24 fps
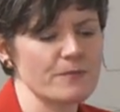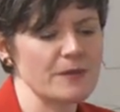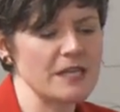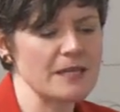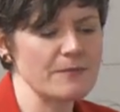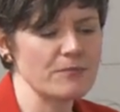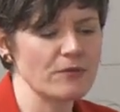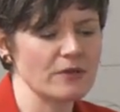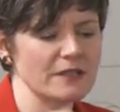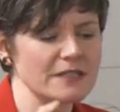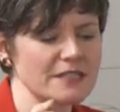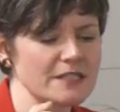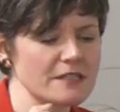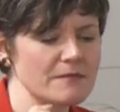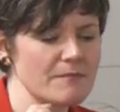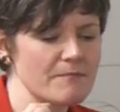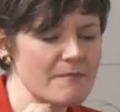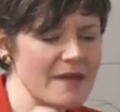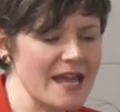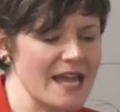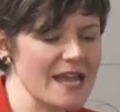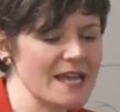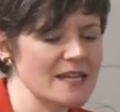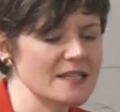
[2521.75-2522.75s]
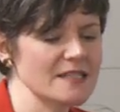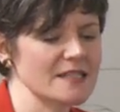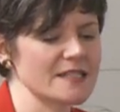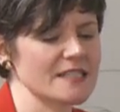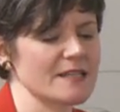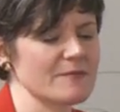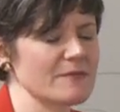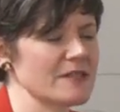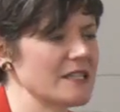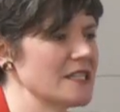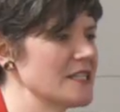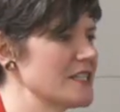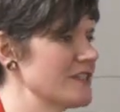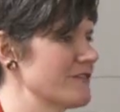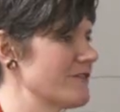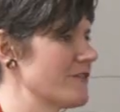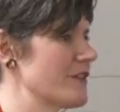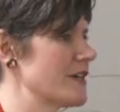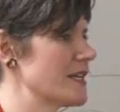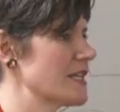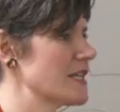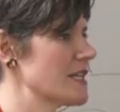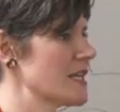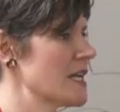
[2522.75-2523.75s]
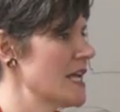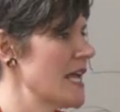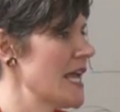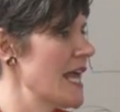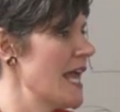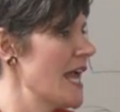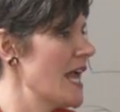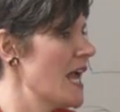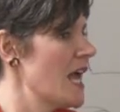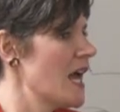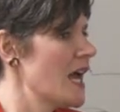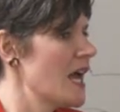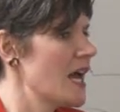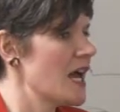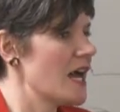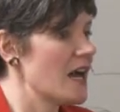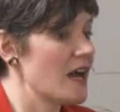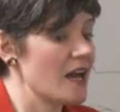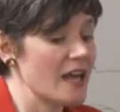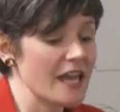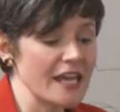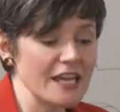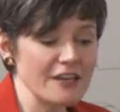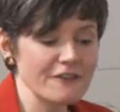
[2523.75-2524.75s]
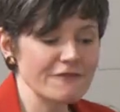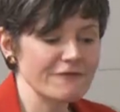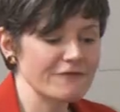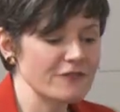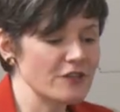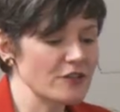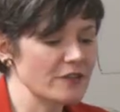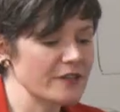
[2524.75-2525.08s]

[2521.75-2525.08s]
people and demand something different. If